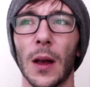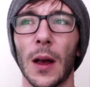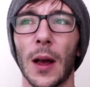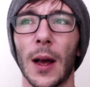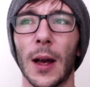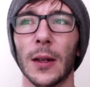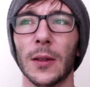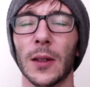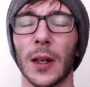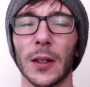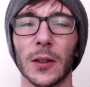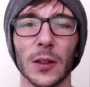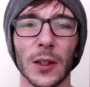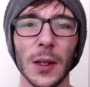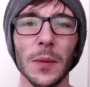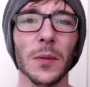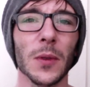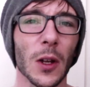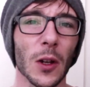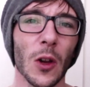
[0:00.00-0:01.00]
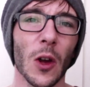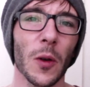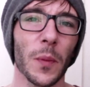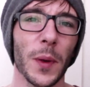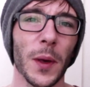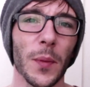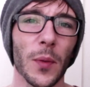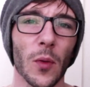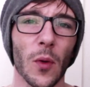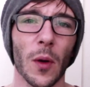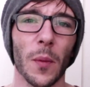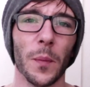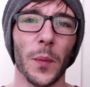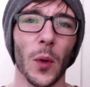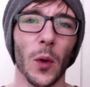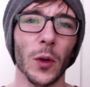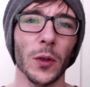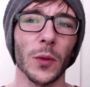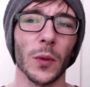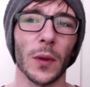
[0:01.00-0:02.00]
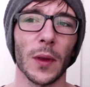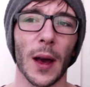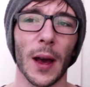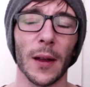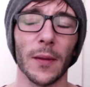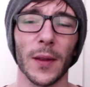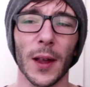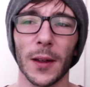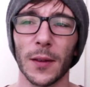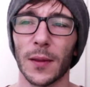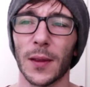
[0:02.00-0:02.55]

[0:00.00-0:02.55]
it seemed that a lot of people were on board with that, and